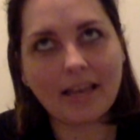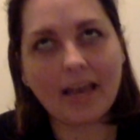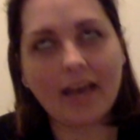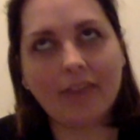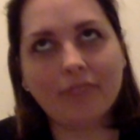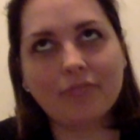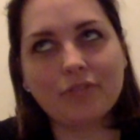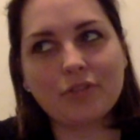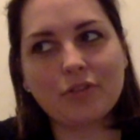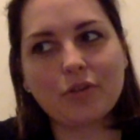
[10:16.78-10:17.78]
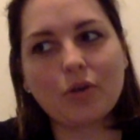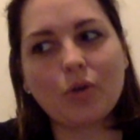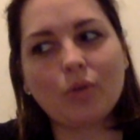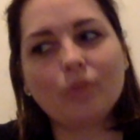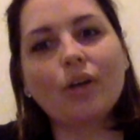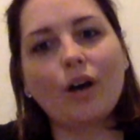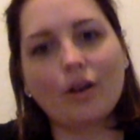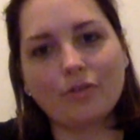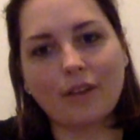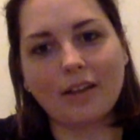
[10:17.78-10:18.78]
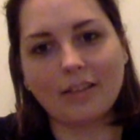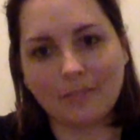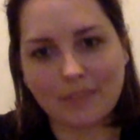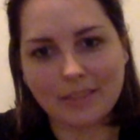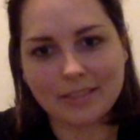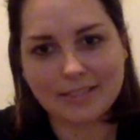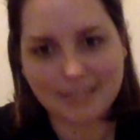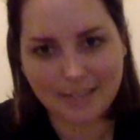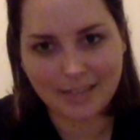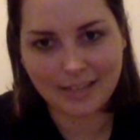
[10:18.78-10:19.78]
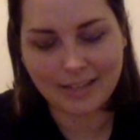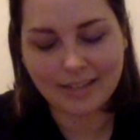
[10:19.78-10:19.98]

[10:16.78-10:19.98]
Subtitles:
have to hold off on leaving the city.